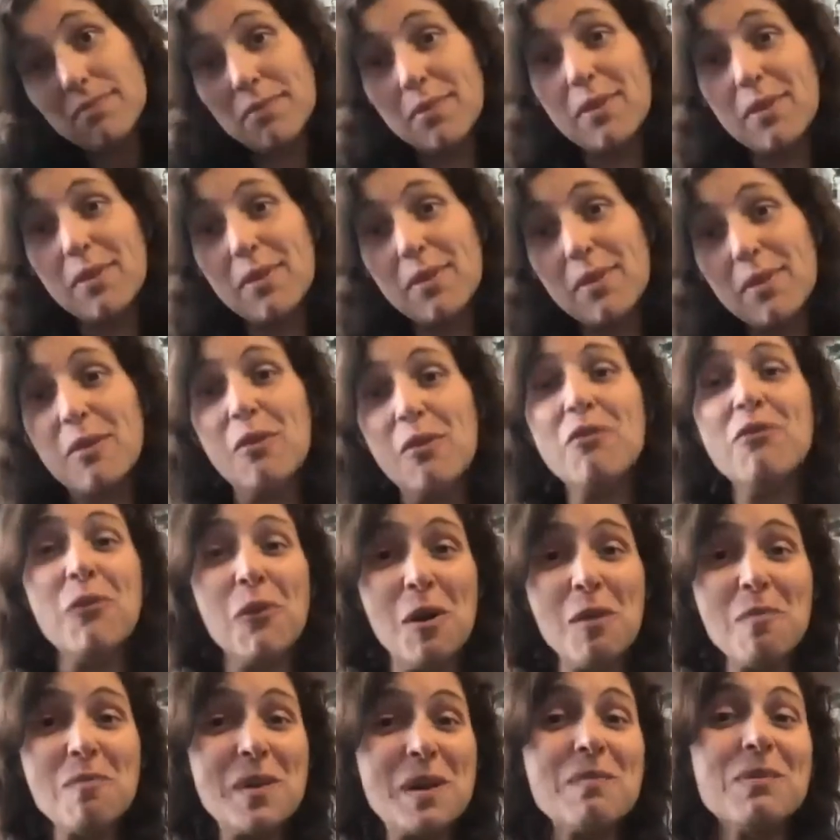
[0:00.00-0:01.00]
to four
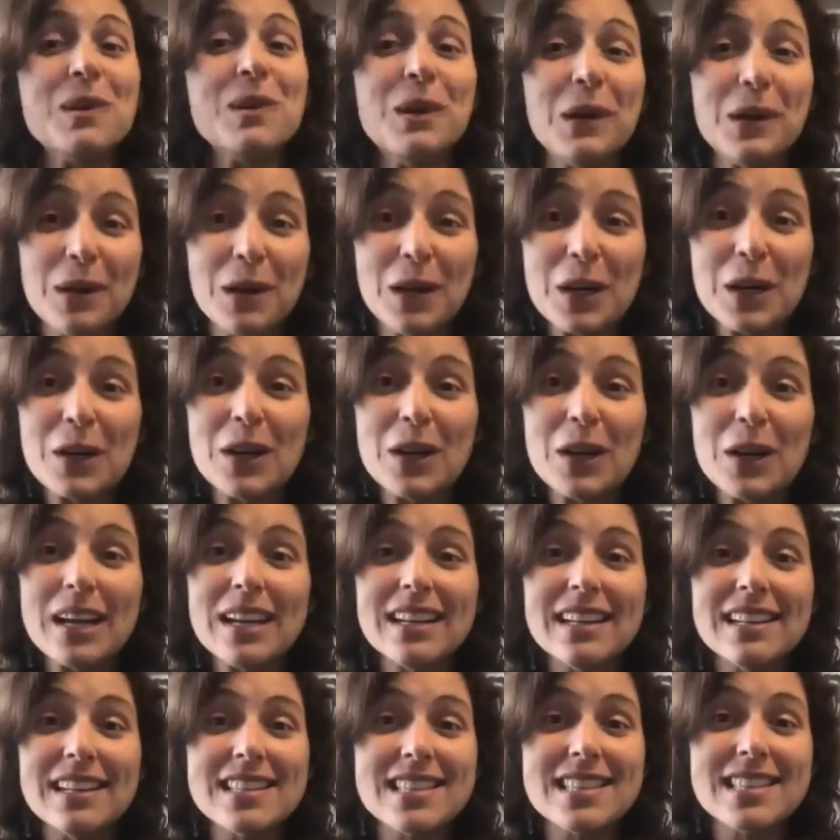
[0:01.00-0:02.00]
people on our credits.
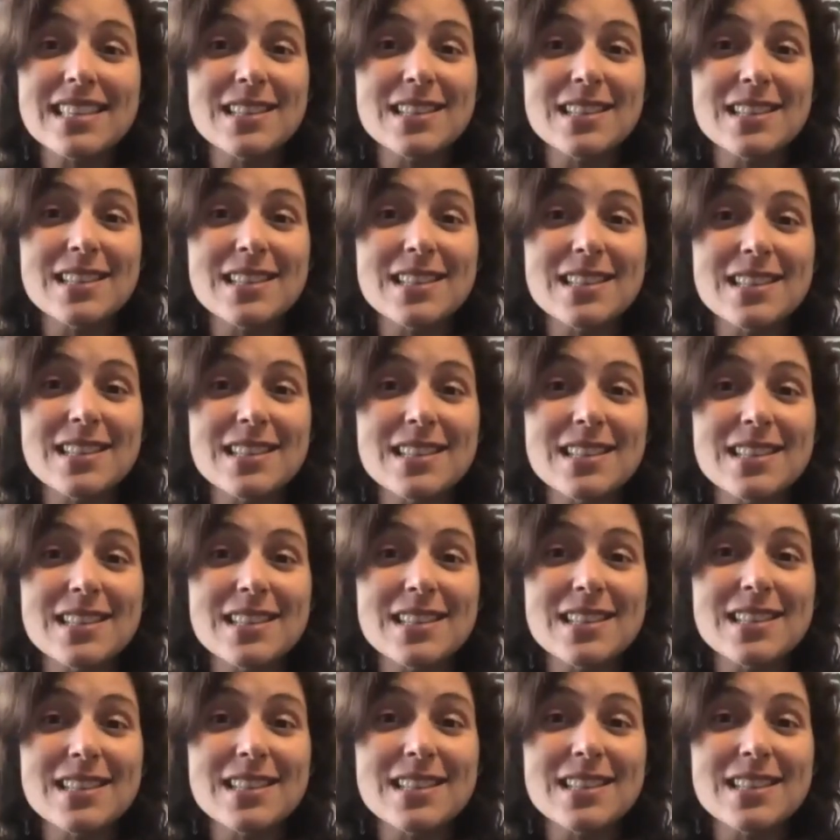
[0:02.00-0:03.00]
And so
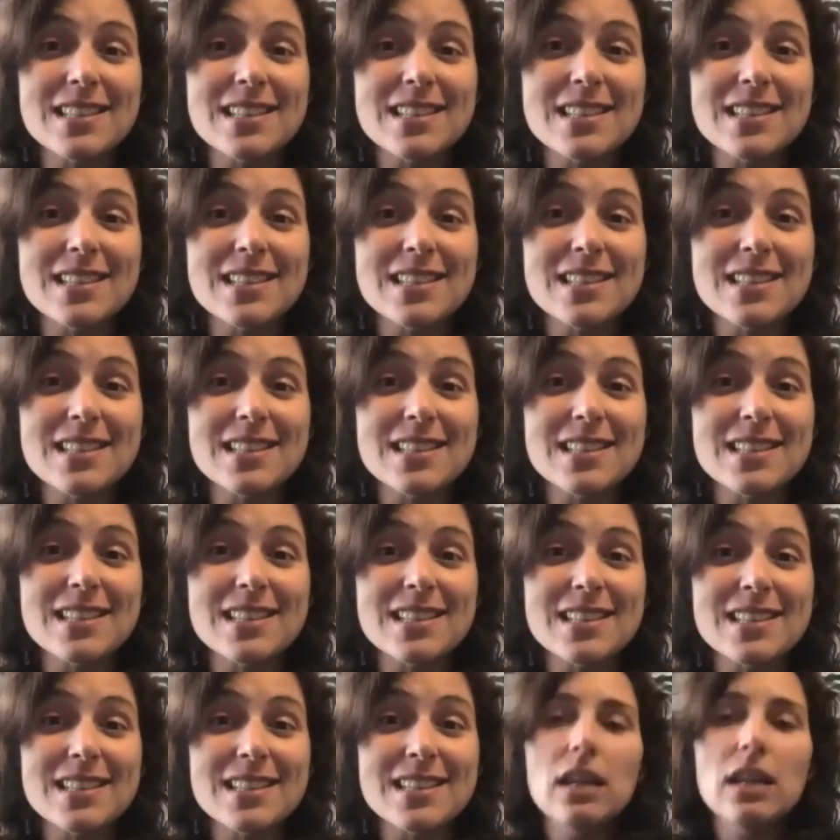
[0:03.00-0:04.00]
you're working very
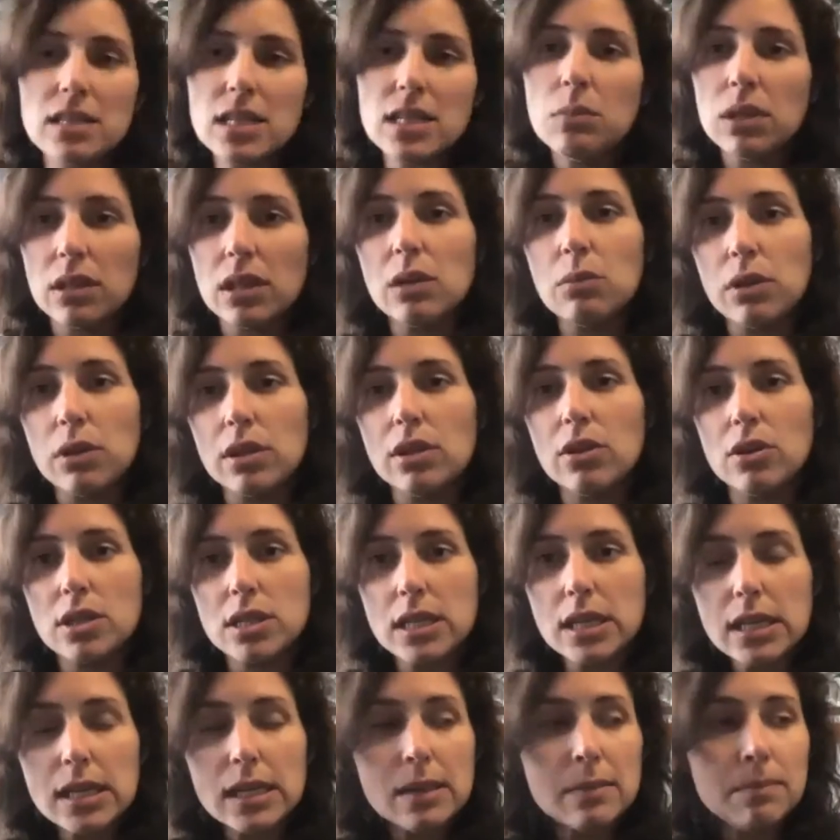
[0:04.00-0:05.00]
intimately with your
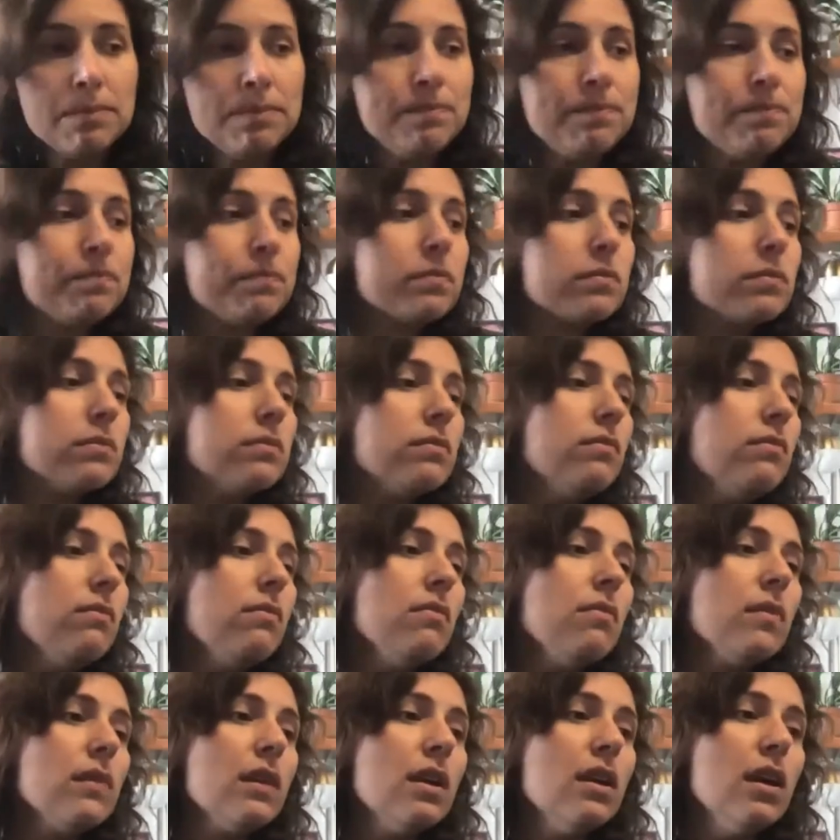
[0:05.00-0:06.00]
team.
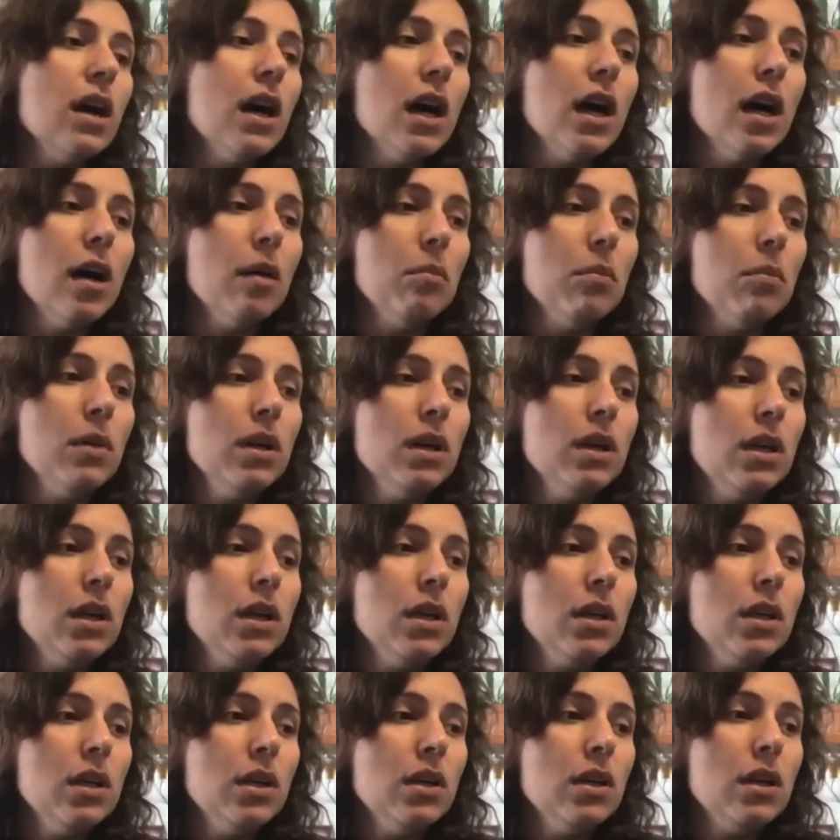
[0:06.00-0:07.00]
Um,
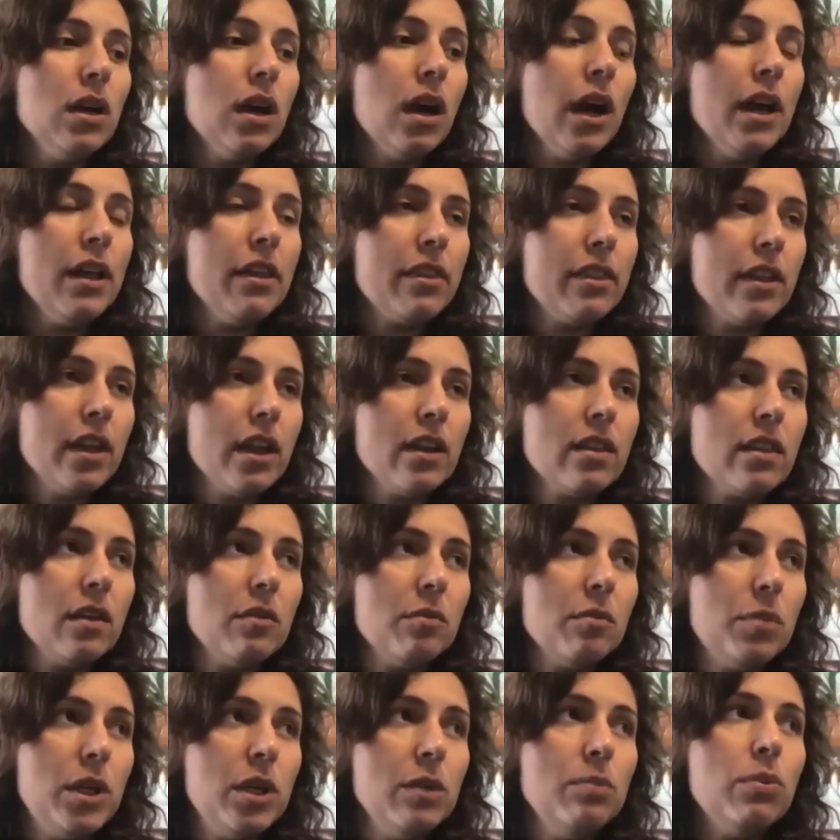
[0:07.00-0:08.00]
I think that
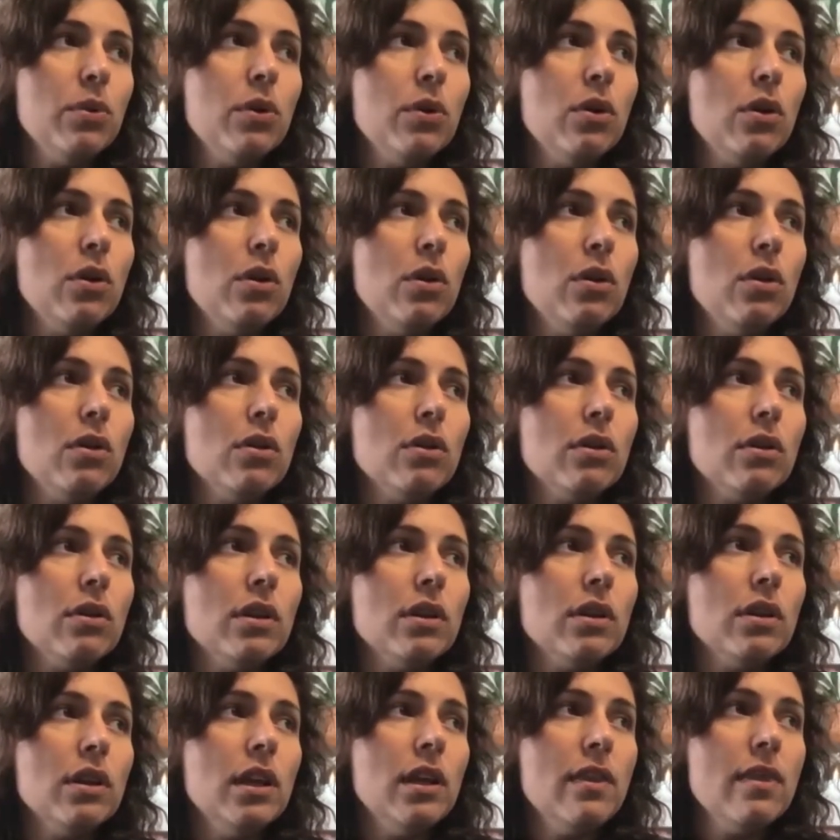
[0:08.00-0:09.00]
people
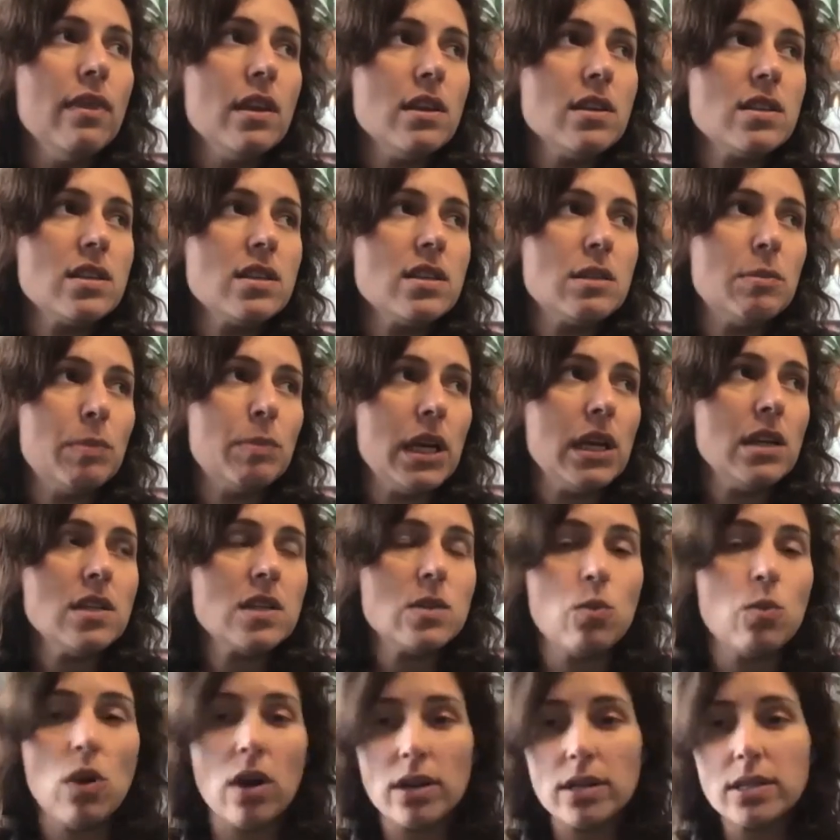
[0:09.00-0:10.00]
in this space
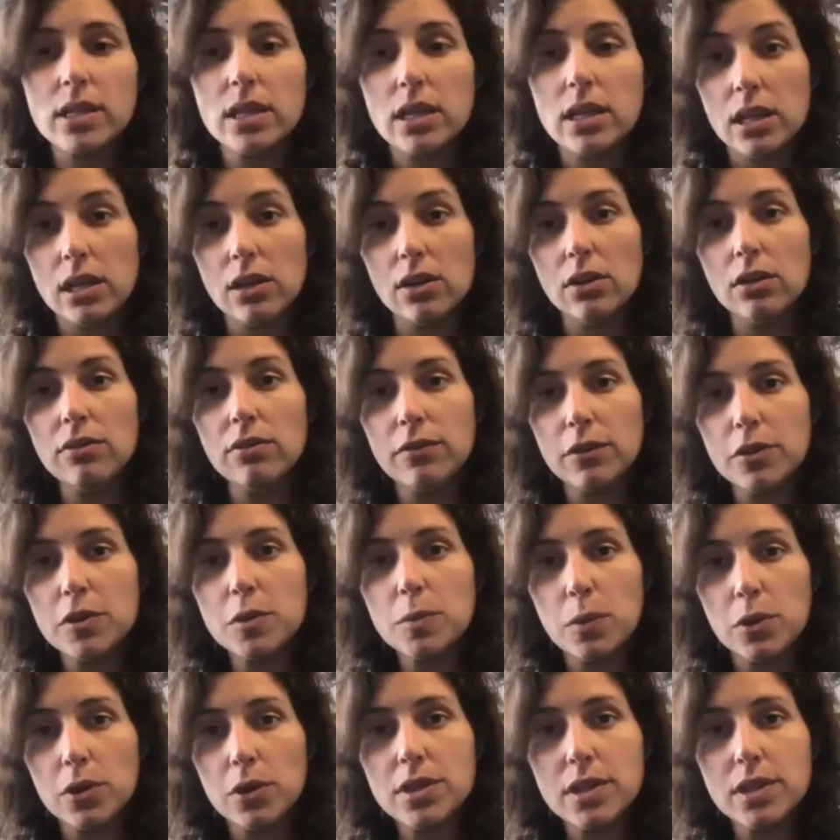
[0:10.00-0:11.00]
want to hear first
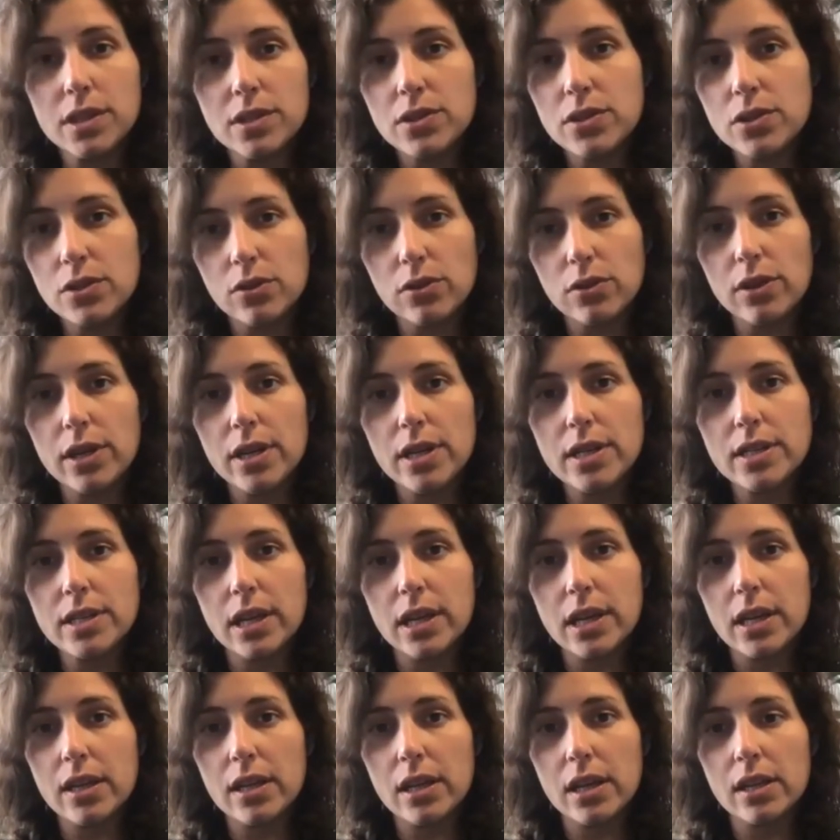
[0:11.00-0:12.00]
person stories.
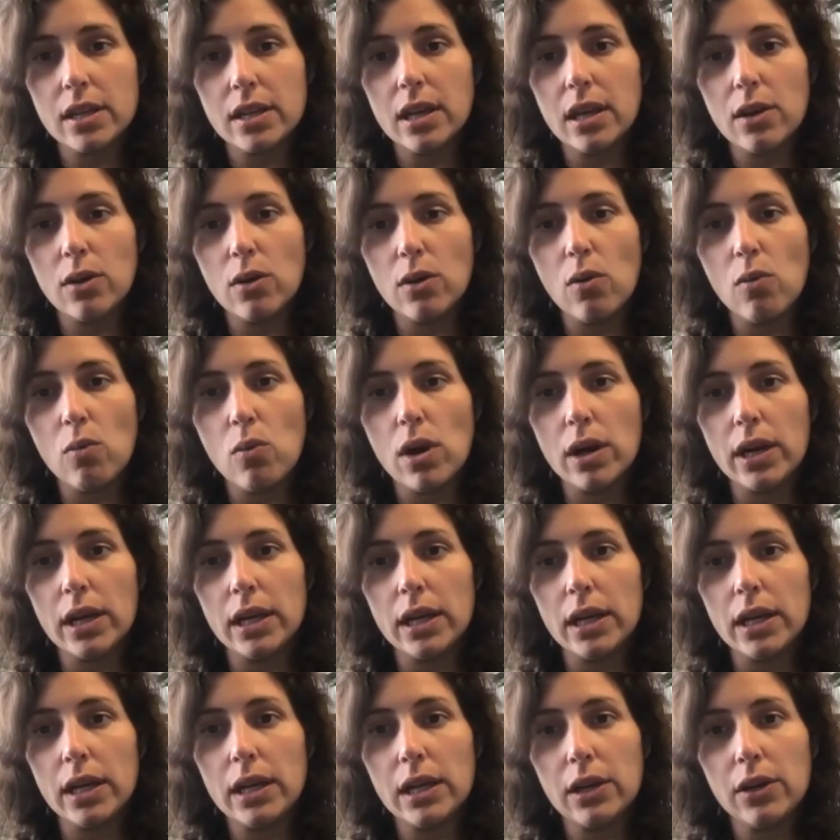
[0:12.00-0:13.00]
I think they don't want to
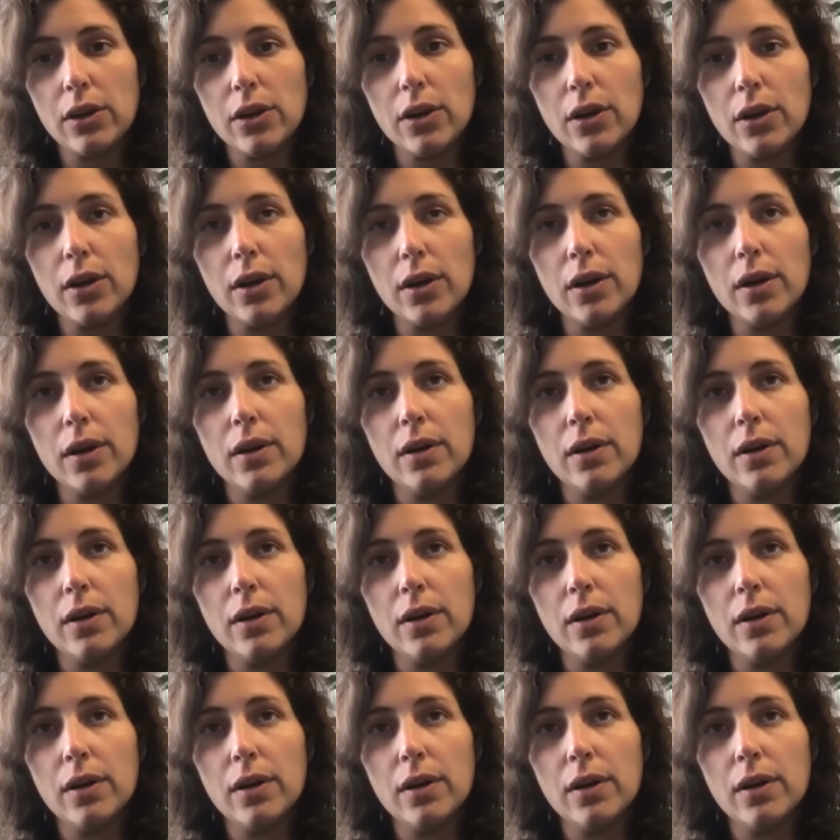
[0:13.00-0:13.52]
hear,